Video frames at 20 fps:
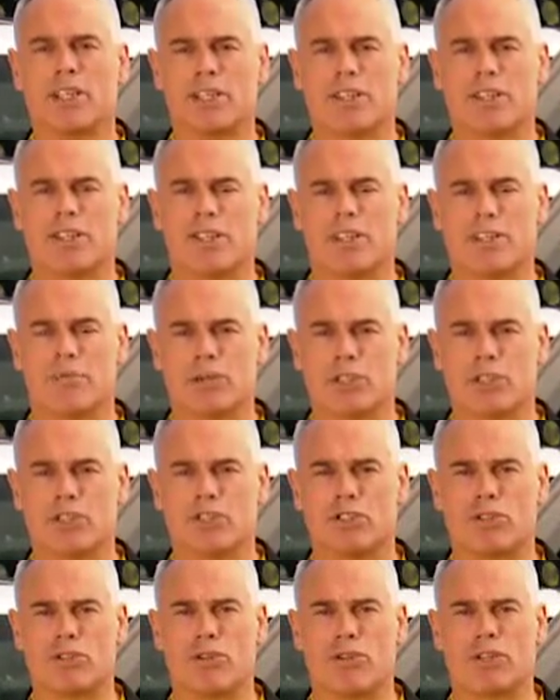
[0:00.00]
you can be
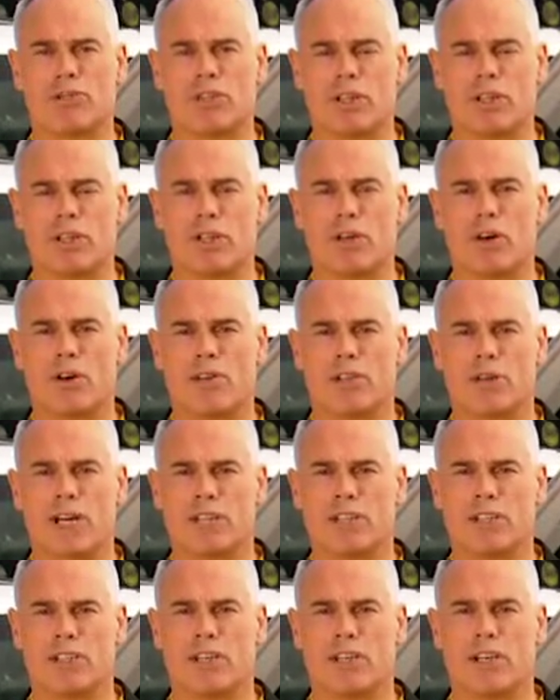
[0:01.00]
assured of a long
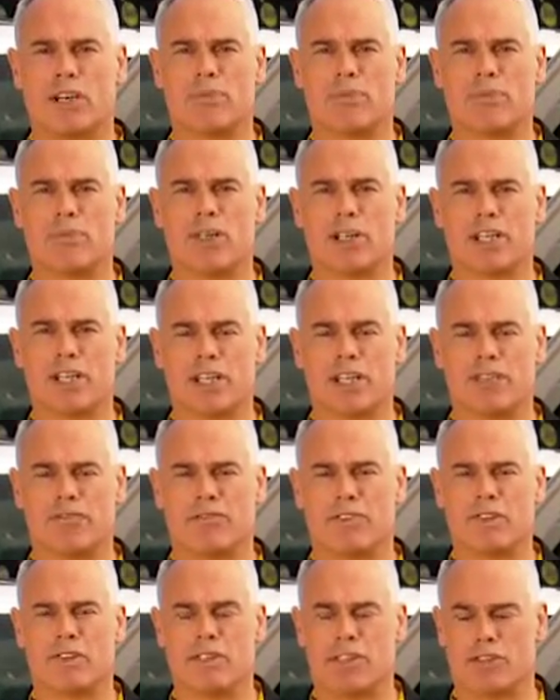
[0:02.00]
runtime and a
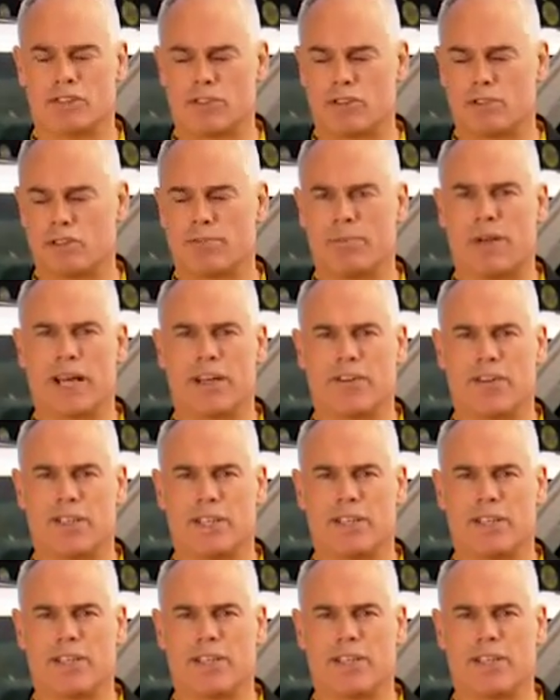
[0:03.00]
very strong battery.